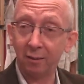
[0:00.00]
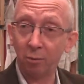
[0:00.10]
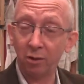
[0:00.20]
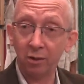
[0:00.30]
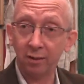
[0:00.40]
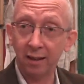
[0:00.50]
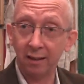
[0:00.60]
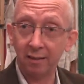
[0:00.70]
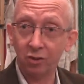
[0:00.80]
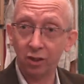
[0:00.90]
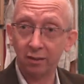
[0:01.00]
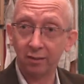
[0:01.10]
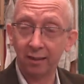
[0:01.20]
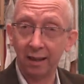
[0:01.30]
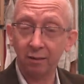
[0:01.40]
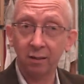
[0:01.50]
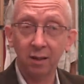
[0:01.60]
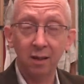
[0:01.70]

with not taking the shutters out,